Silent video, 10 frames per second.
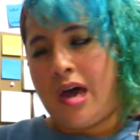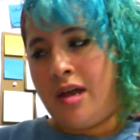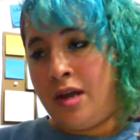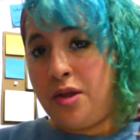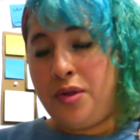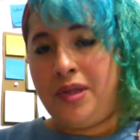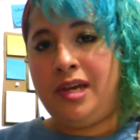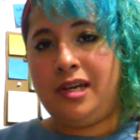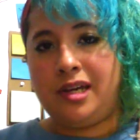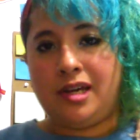Another
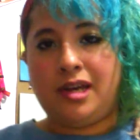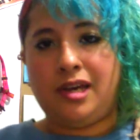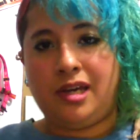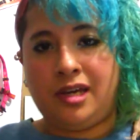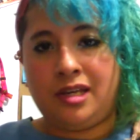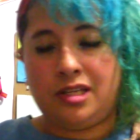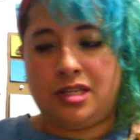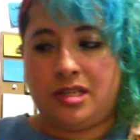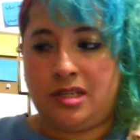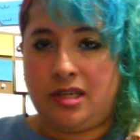thing
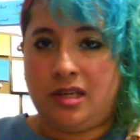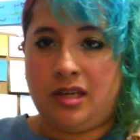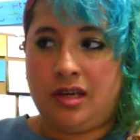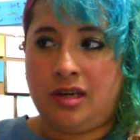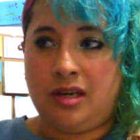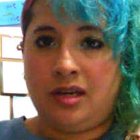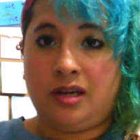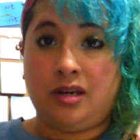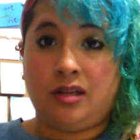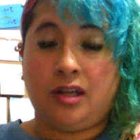is
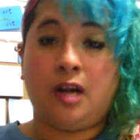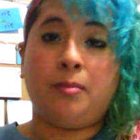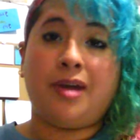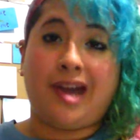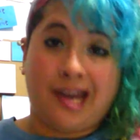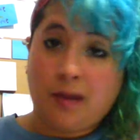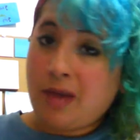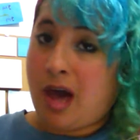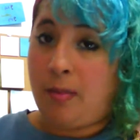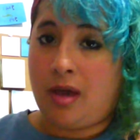that I am
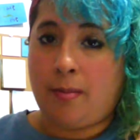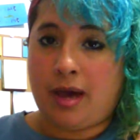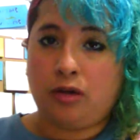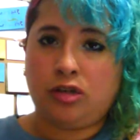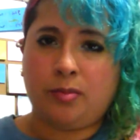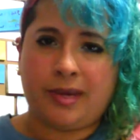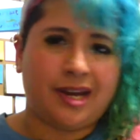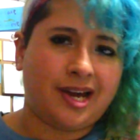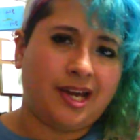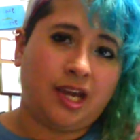happy about,
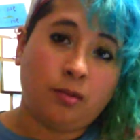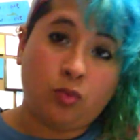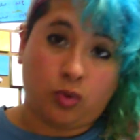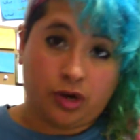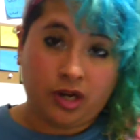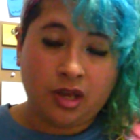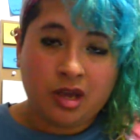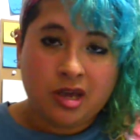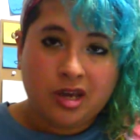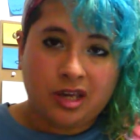but I am worried,
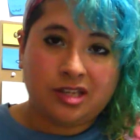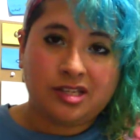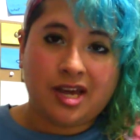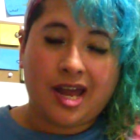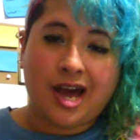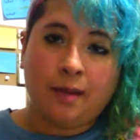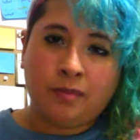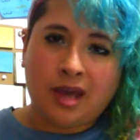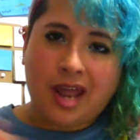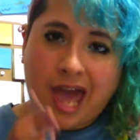is that
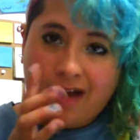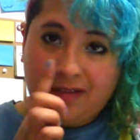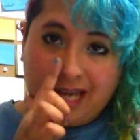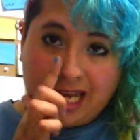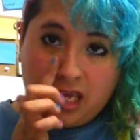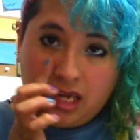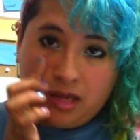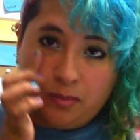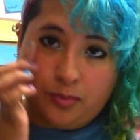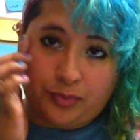I'm not having
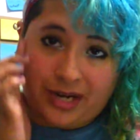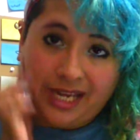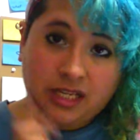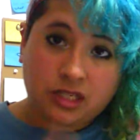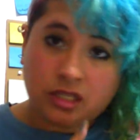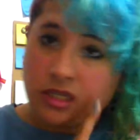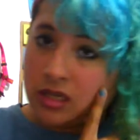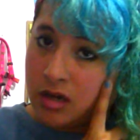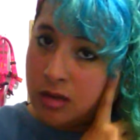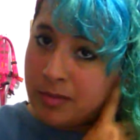any breaks
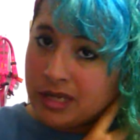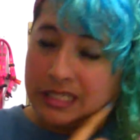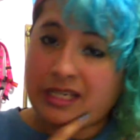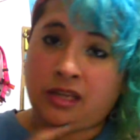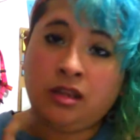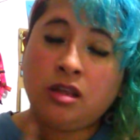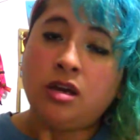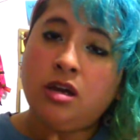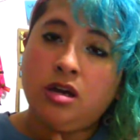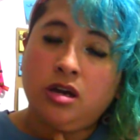on my skin.
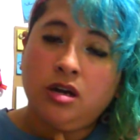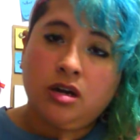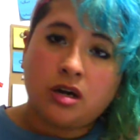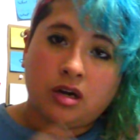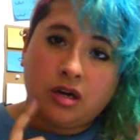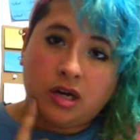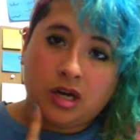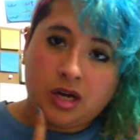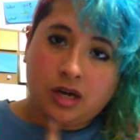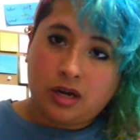
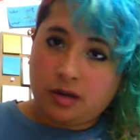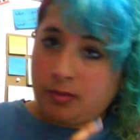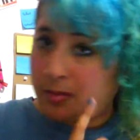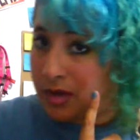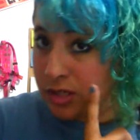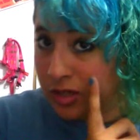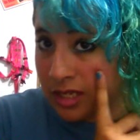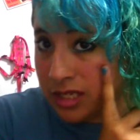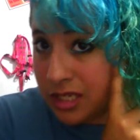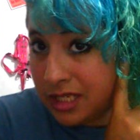As you
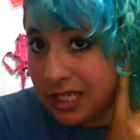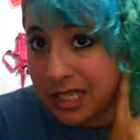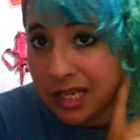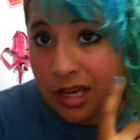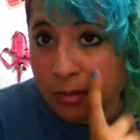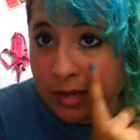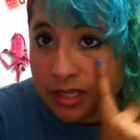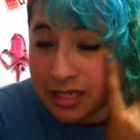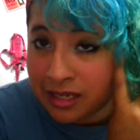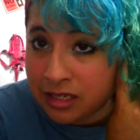can see, my
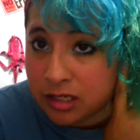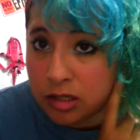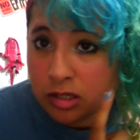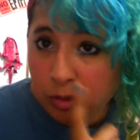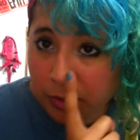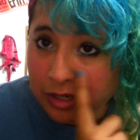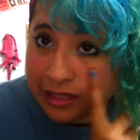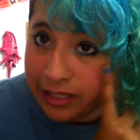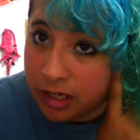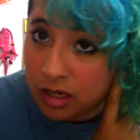skin is super
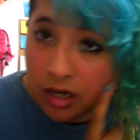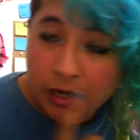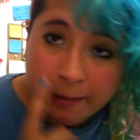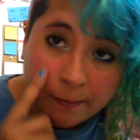clear.